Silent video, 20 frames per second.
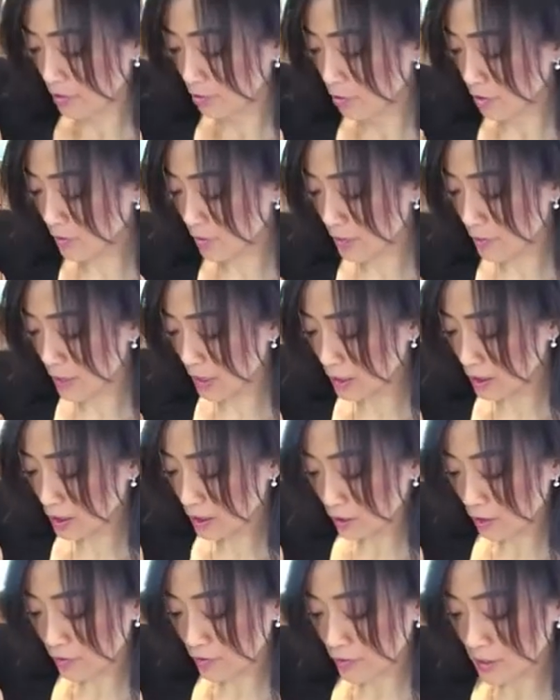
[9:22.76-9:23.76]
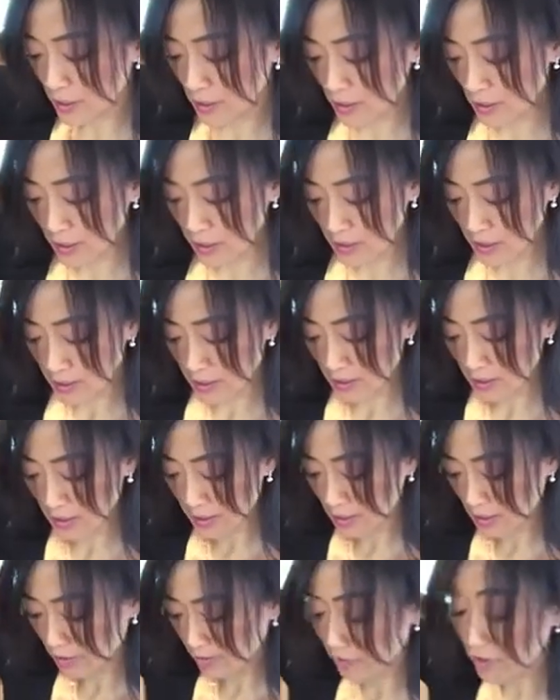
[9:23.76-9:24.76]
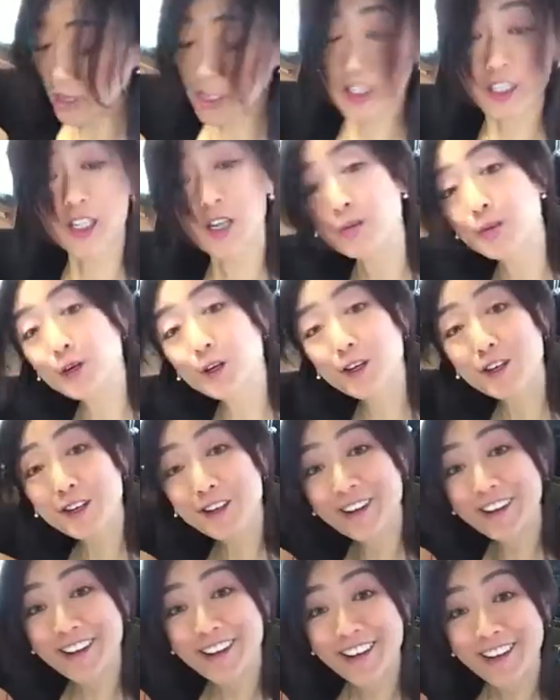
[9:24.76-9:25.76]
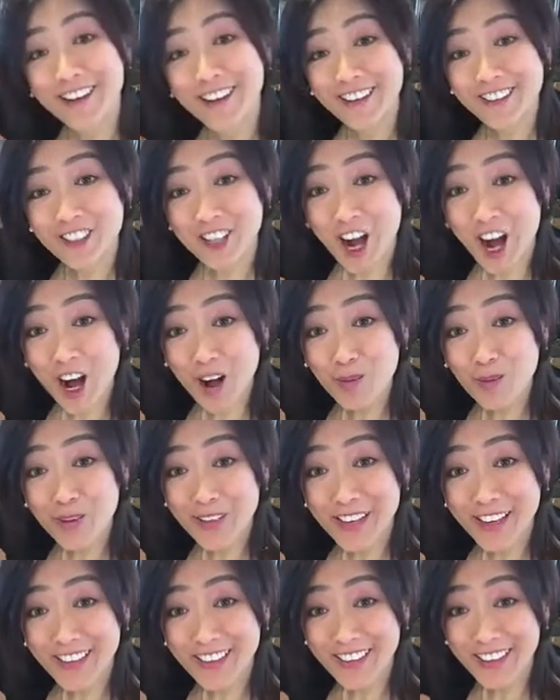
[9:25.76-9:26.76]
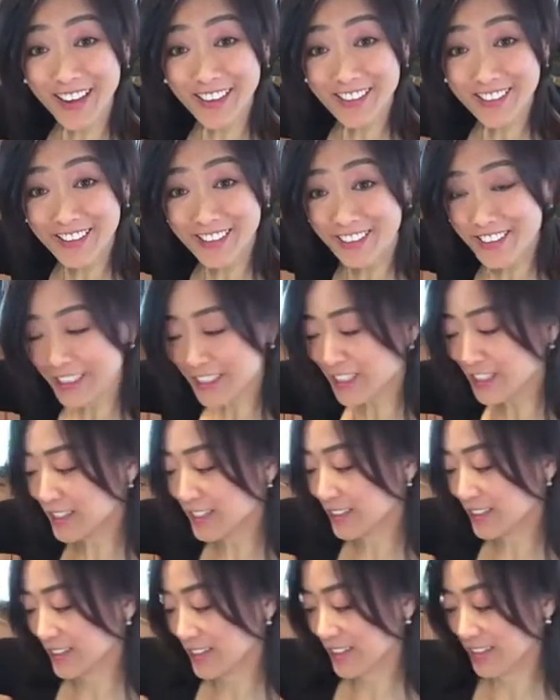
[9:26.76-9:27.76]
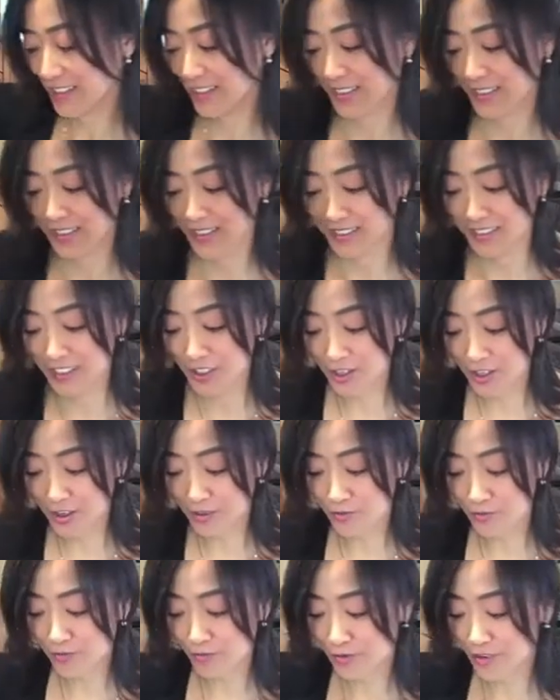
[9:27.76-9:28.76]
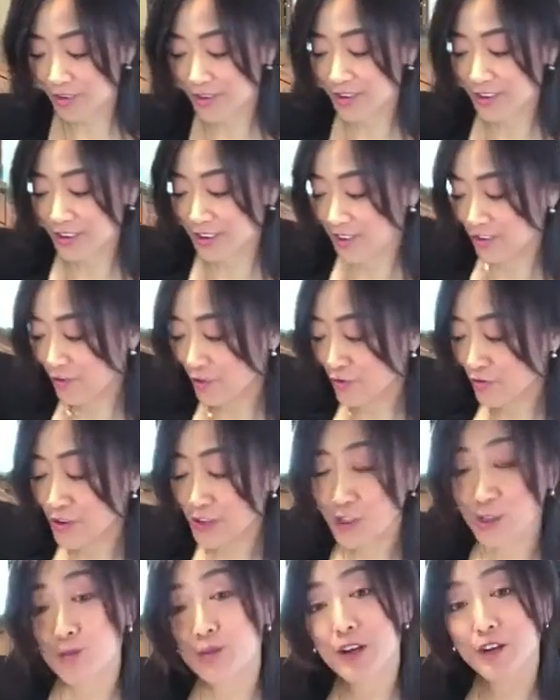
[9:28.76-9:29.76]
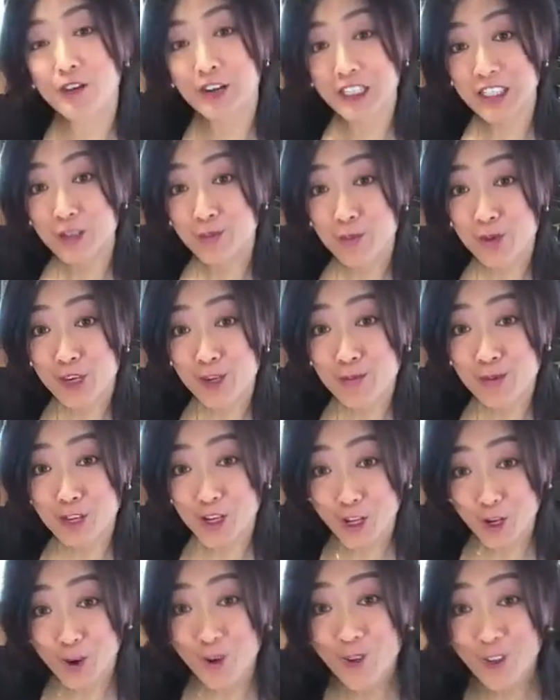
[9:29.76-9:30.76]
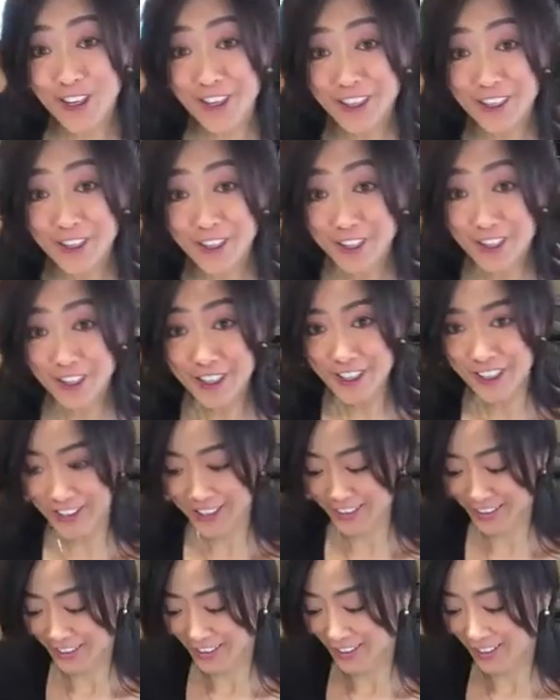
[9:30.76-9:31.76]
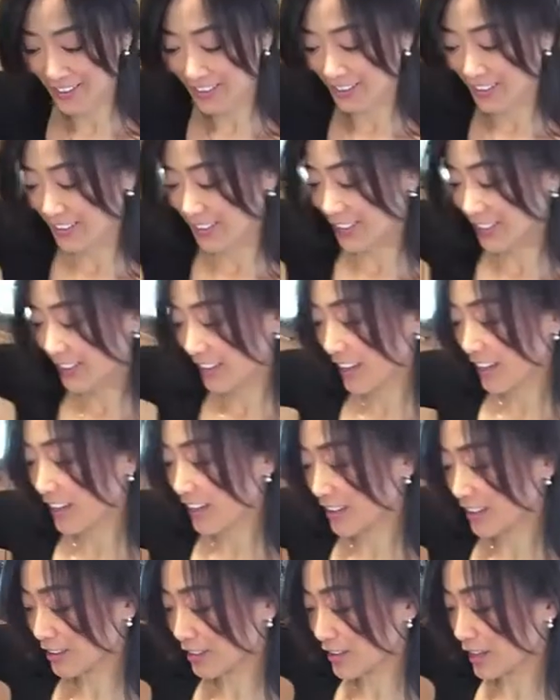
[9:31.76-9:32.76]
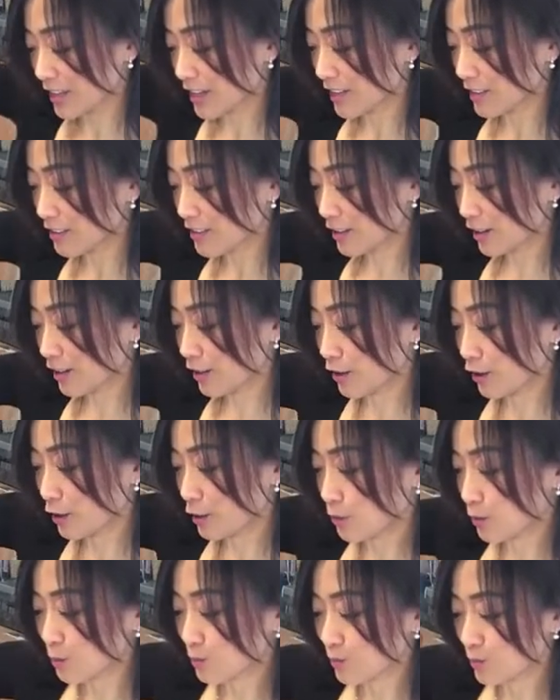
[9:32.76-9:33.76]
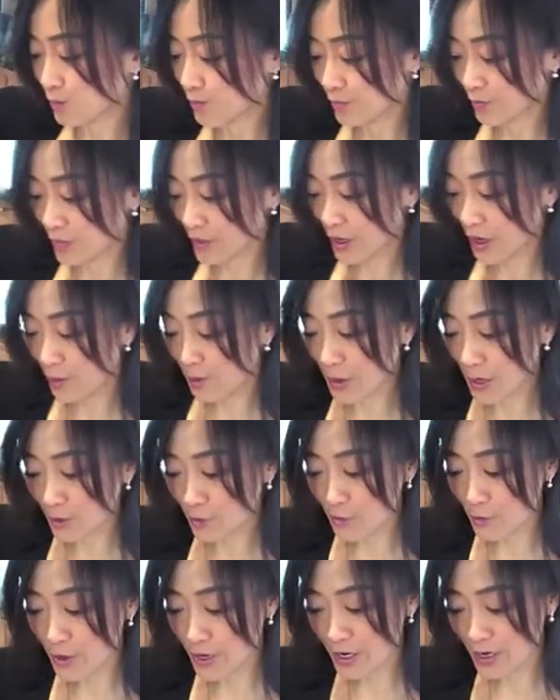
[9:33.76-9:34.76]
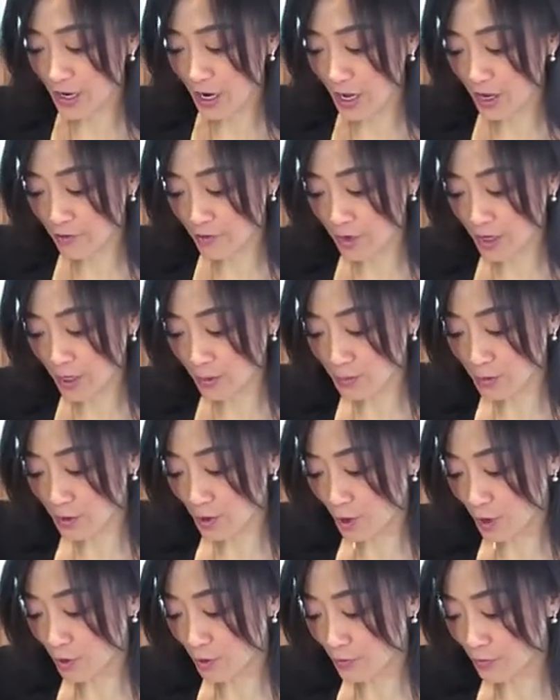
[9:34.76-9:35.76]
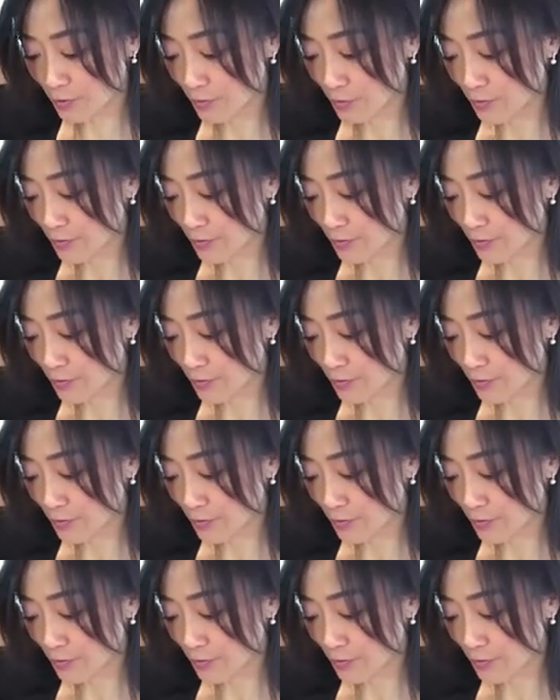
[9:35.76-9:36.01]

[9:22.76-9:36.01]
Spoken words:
with a bunch of vegetable chopped and added in there. You can refer to my recipe below later. And then about 3.5 cups of